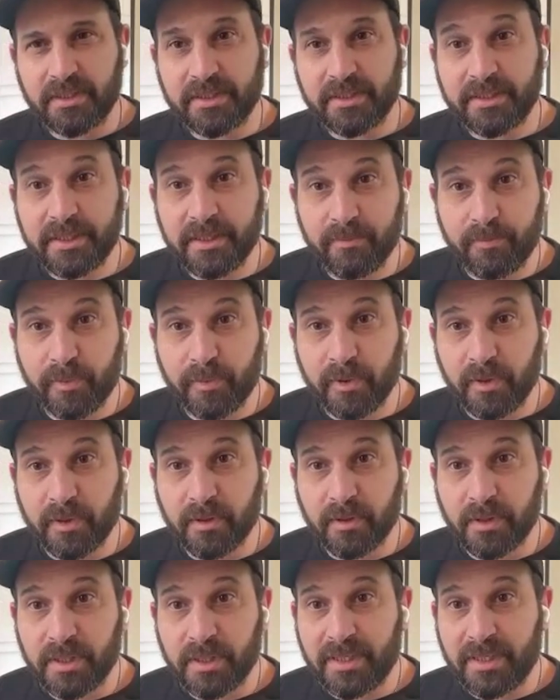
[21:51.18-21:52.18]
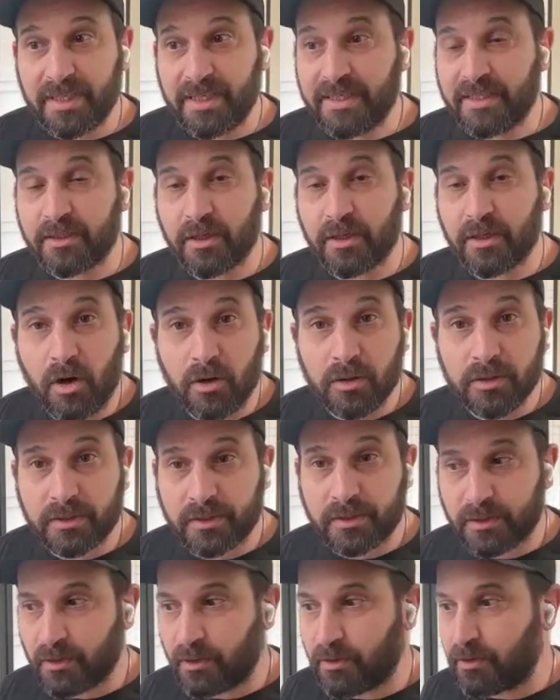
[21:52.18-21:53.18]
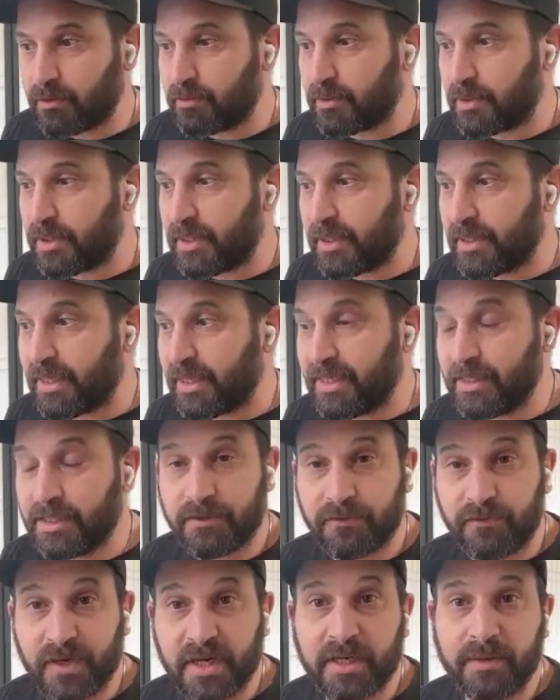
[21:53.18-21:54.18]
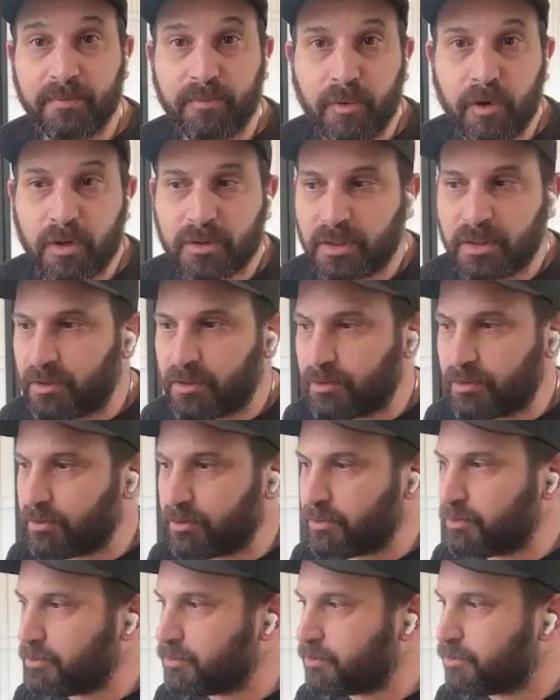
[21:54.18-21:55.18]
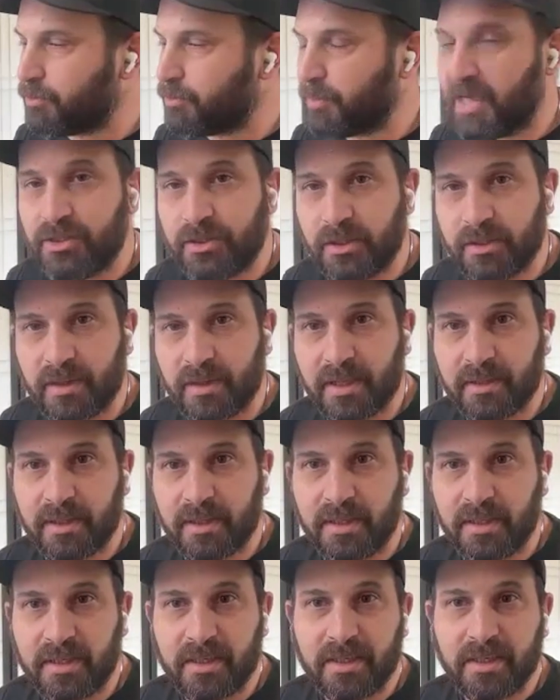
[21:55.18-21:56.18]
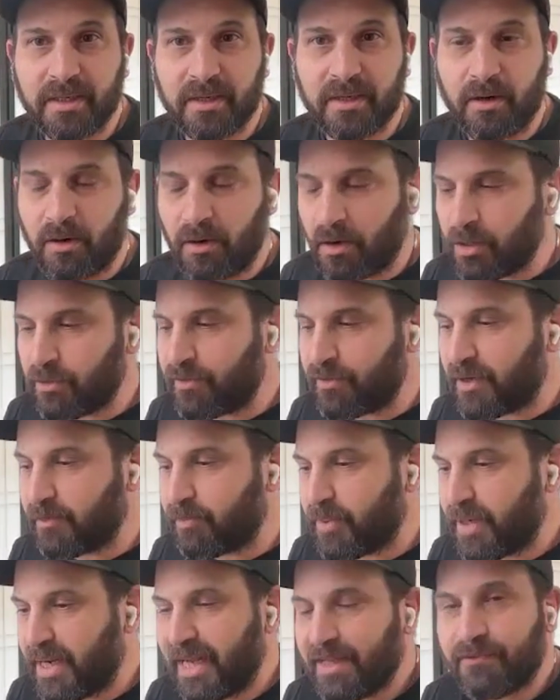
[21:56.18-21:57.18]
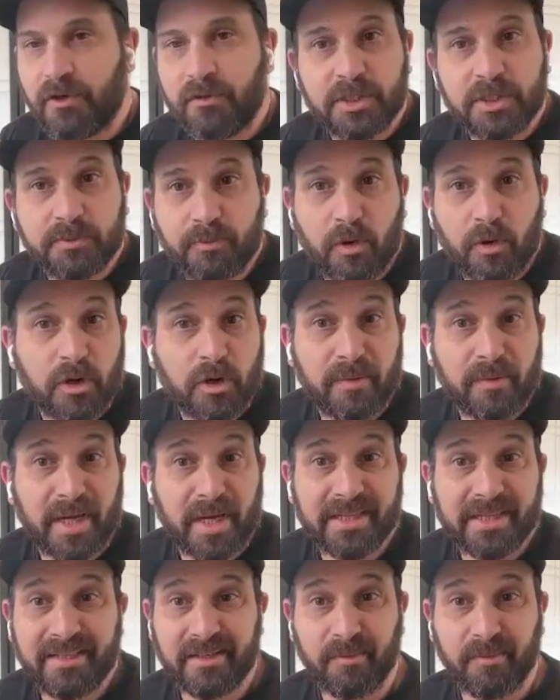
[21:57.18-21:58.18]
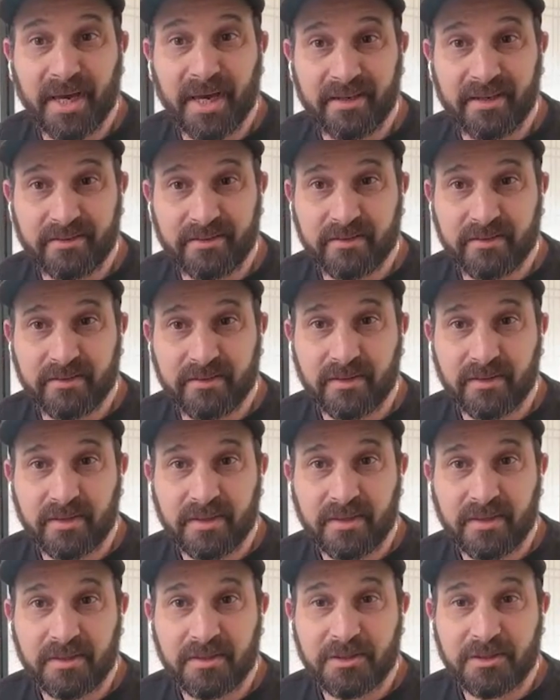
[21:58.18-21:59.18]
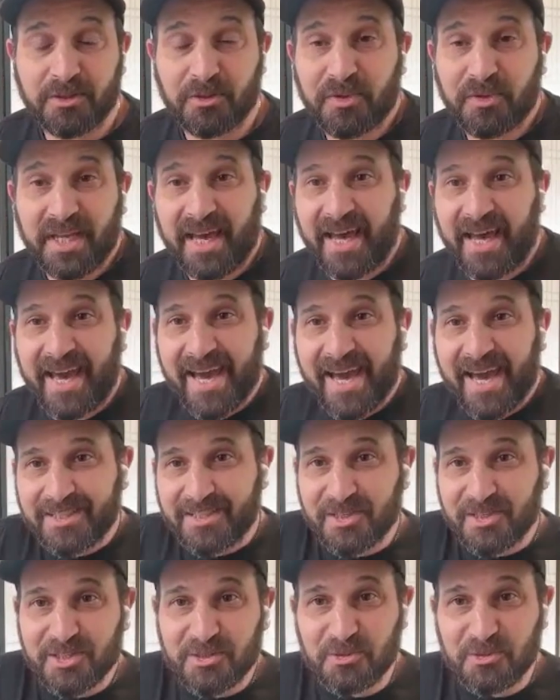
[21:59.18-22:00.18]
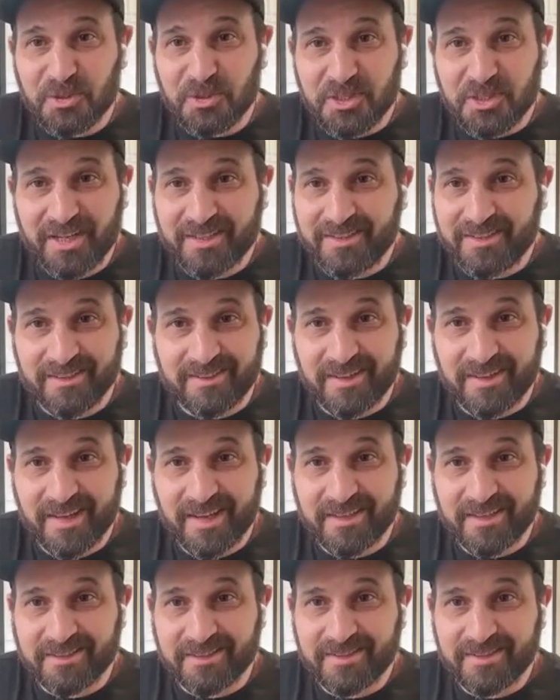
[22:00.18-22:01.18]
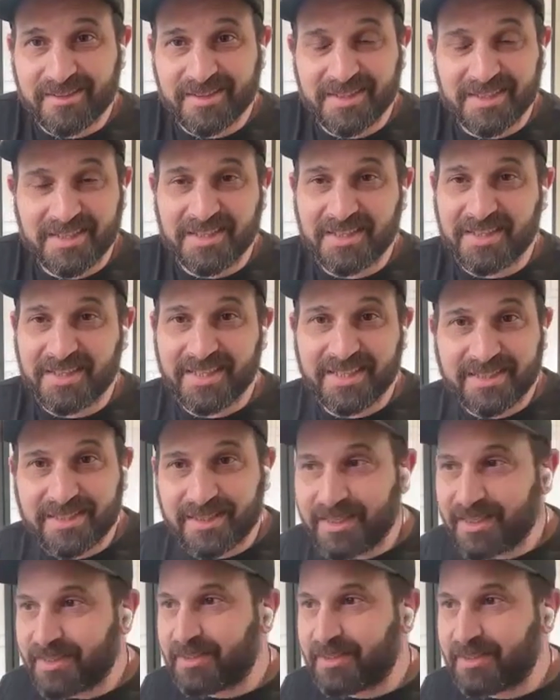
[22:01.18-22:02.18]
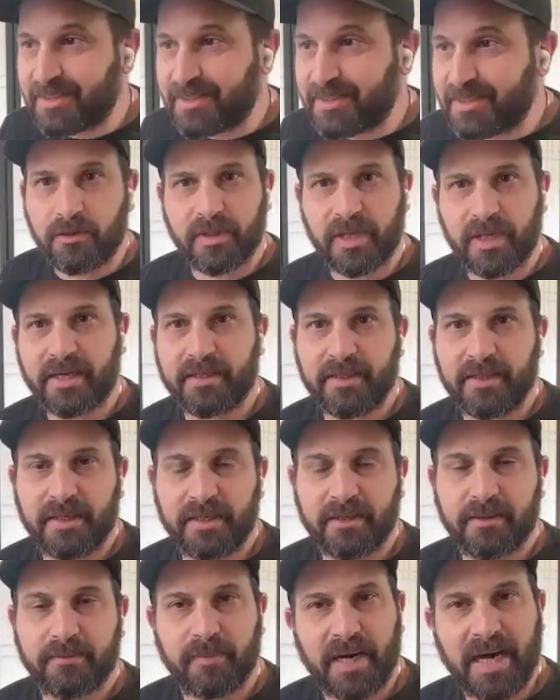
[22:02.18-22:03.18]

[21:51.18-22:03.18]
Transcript: Simple. It's also, and it's very important to mention that all of our platform is programmatic based. So the access to start a test, it's literally connecting